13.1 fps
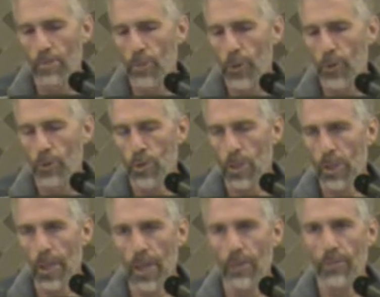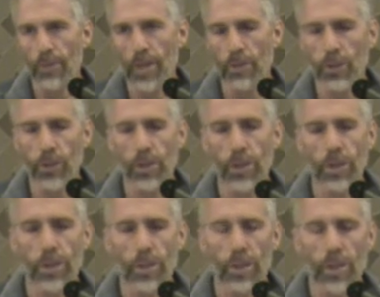throws a lot of
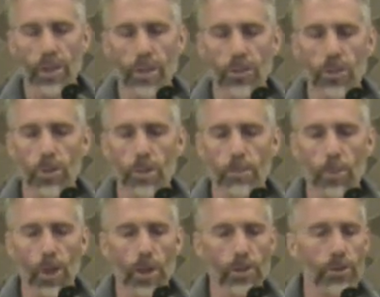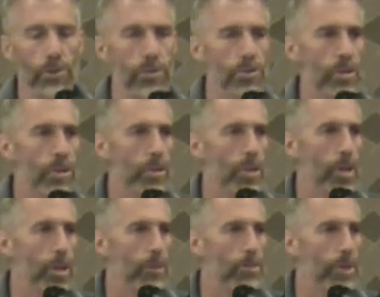energy into the particles,
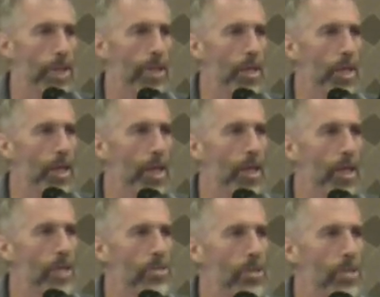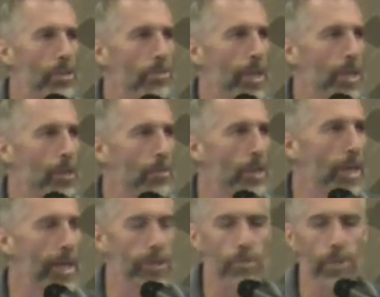ablating and ionizing them, making a
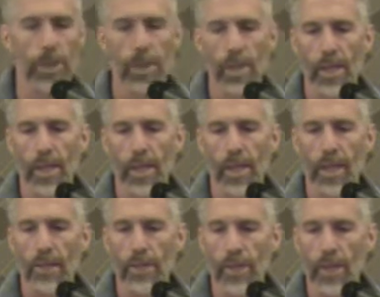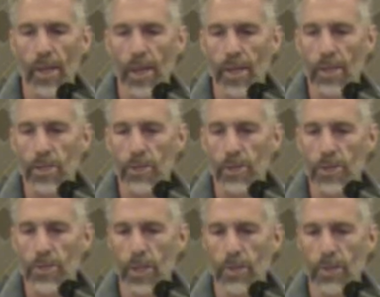plasma, and then the ions are
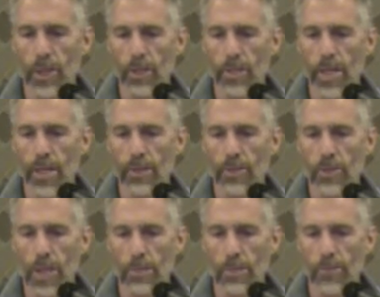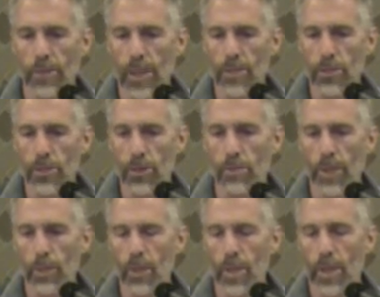accelerated down this time of flight tube,
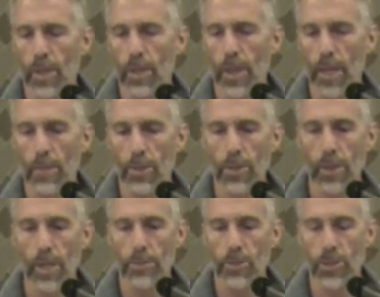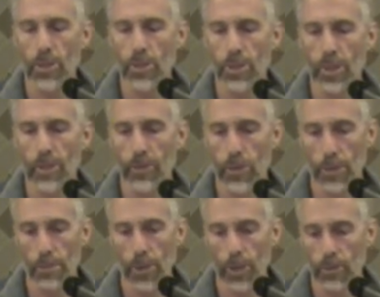and we get a chemical composition of each of
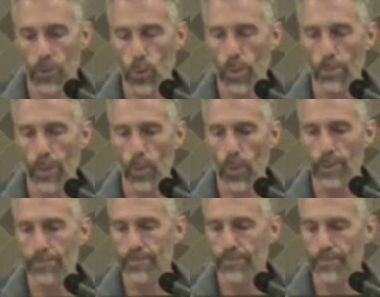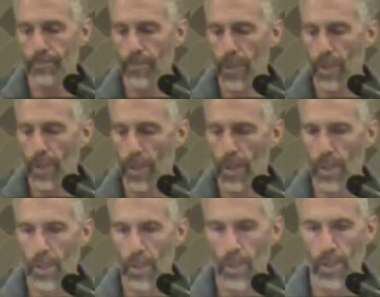the particles one by one.
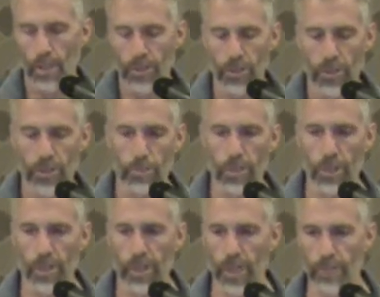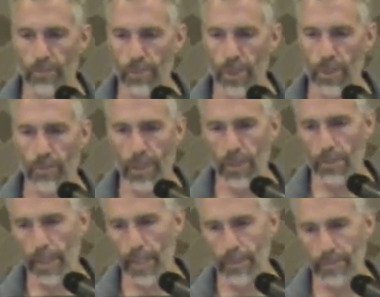It's an instrument that I invented
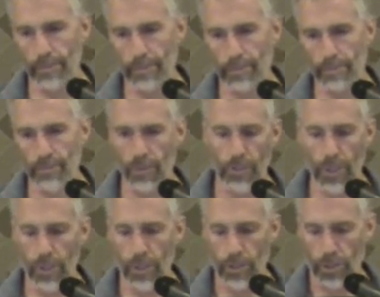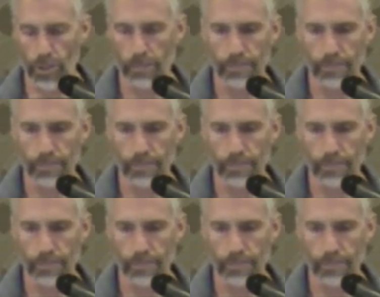about 15 years ago.